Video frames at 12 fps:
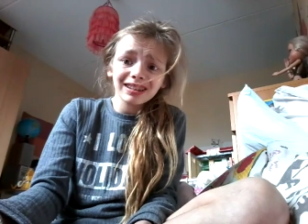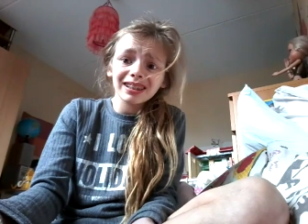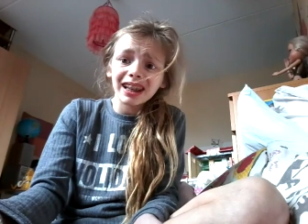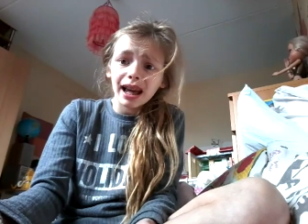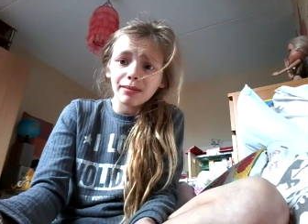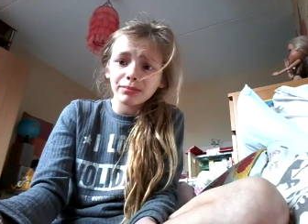
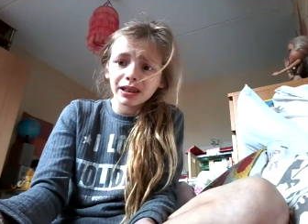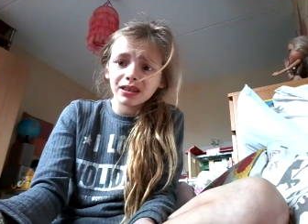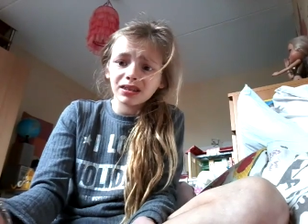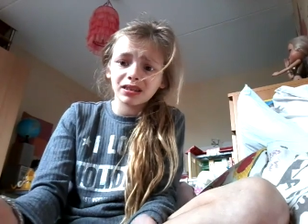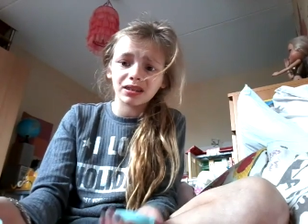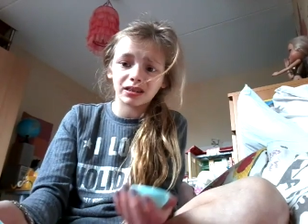can be
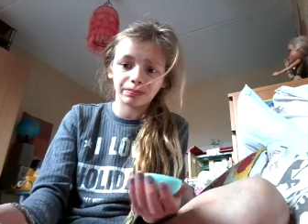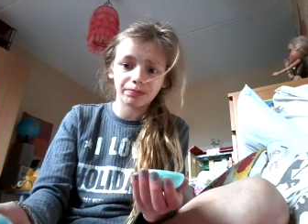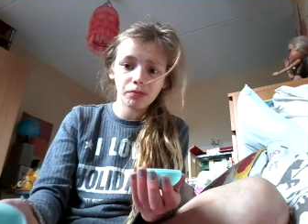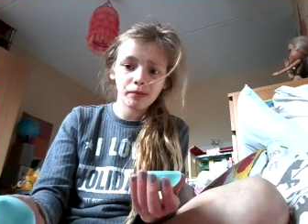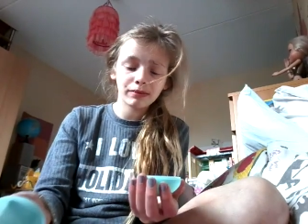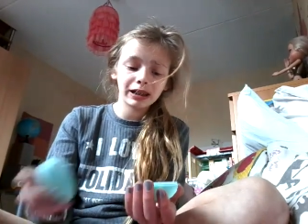good.
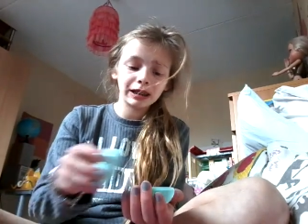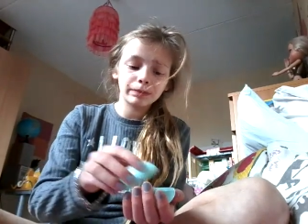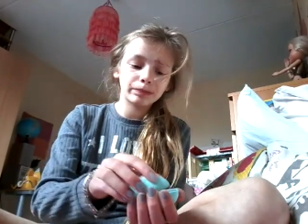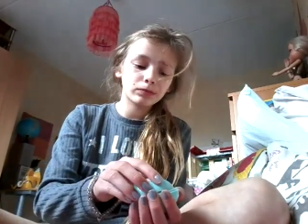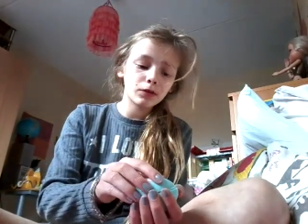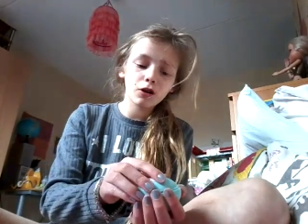
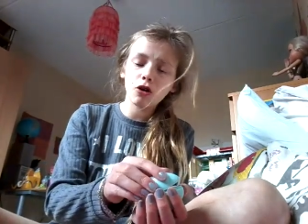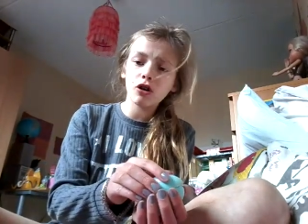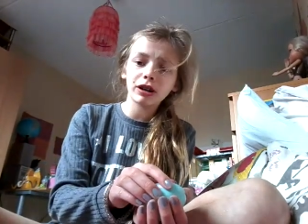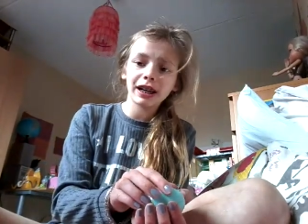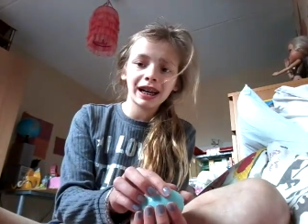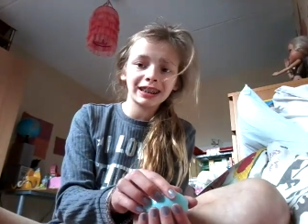All
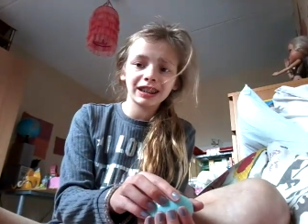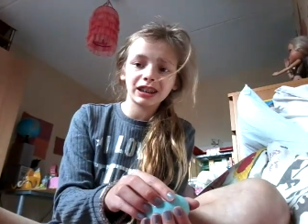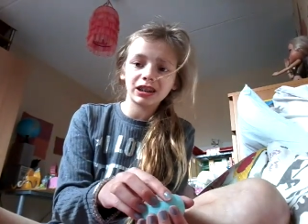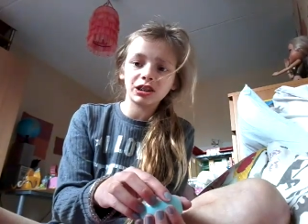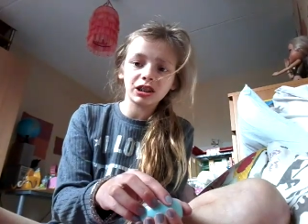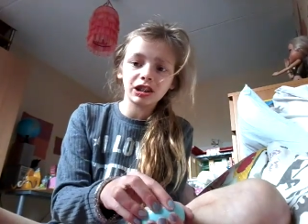candy
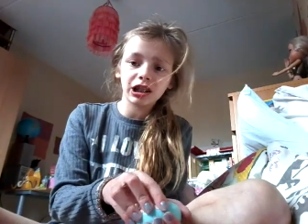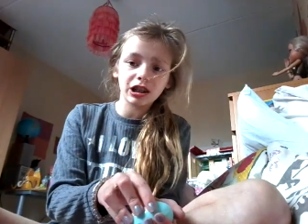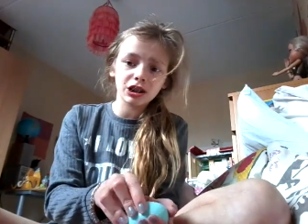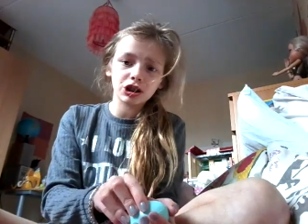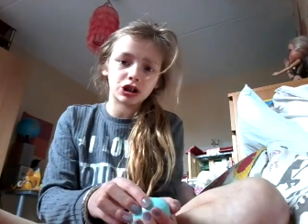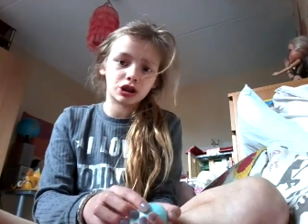are not
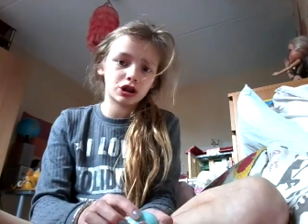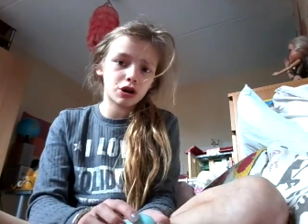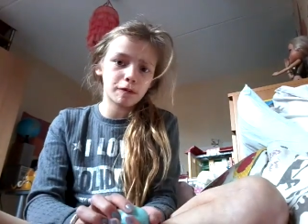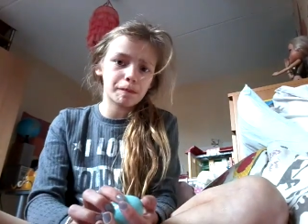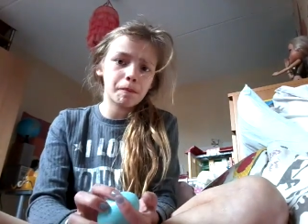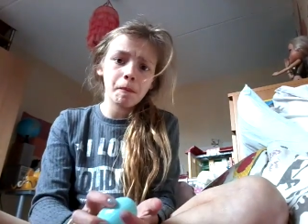delicious, so
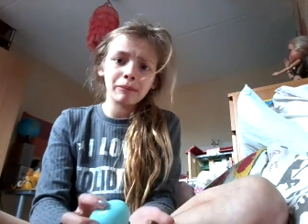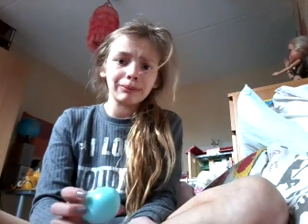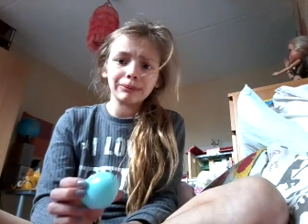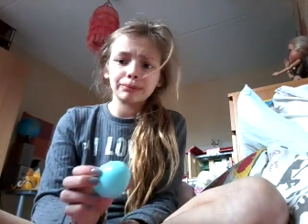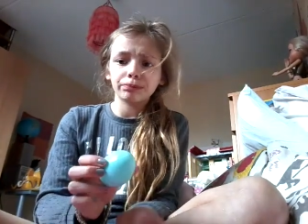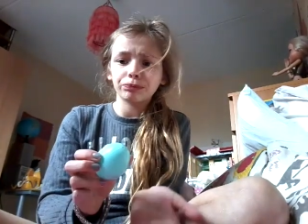
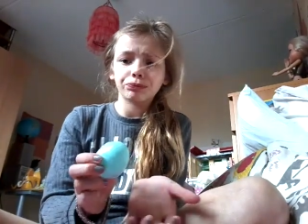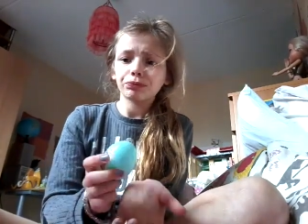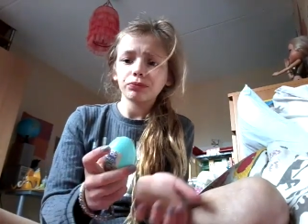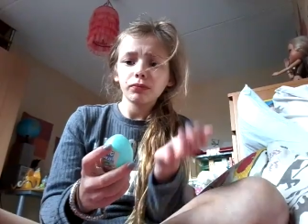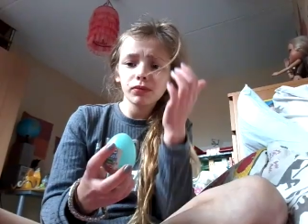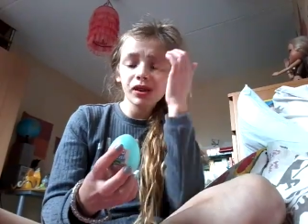
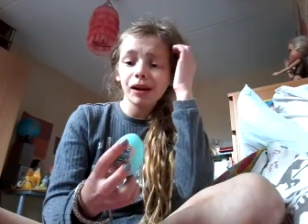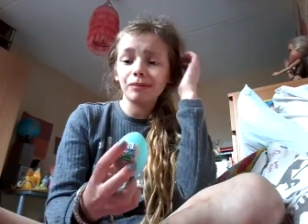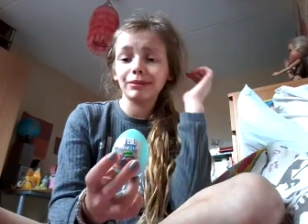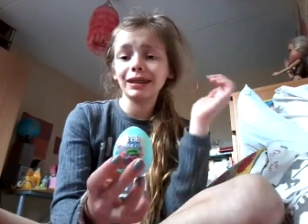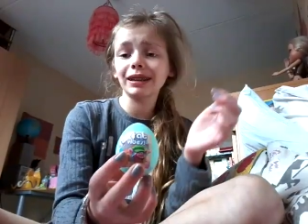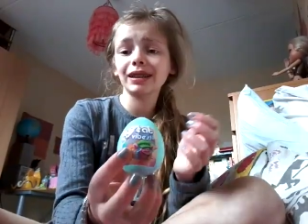
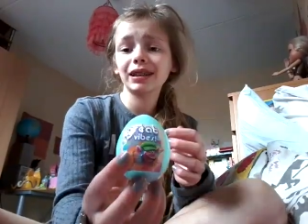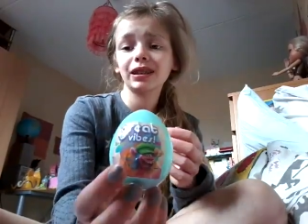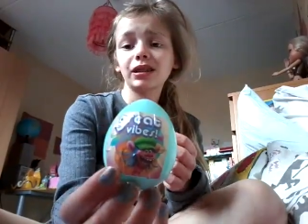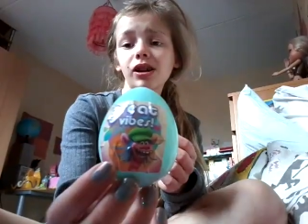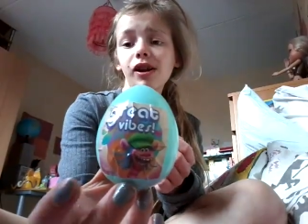miss.